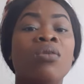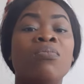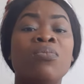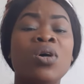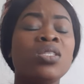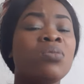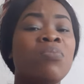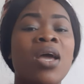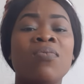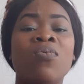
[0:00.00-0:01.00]
Most
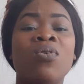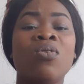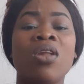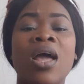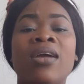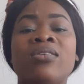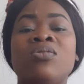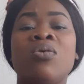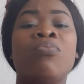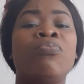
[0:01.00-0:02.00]
men would like
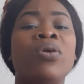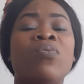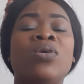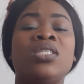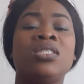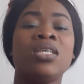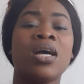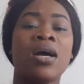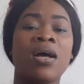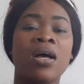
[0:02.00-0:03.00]
to be with
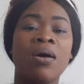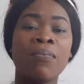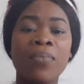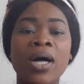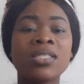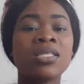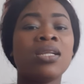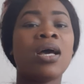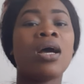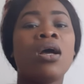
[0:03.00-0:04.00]
their
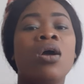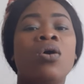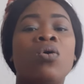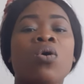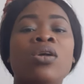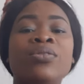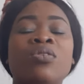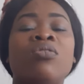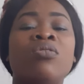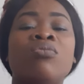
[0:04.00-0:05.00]
partner, going
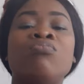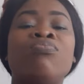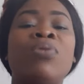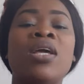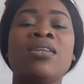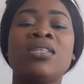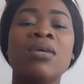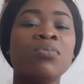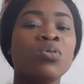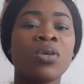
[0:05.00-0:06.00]
to playing
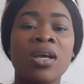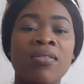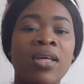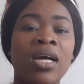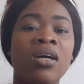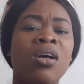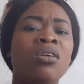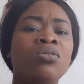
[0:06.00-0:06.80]
game together,